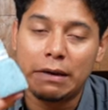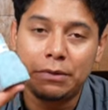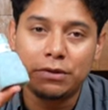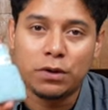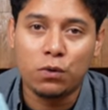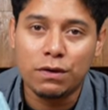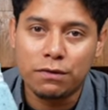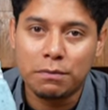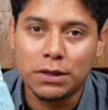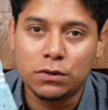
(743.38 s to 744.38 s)
I'm using one
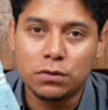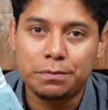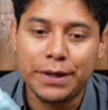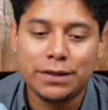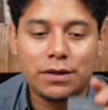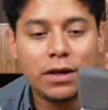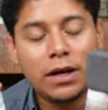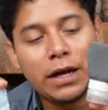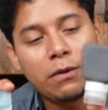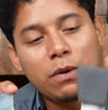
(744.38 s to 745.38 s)
for my toothpaste
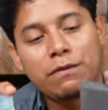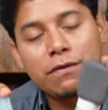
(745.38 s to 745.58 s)
and one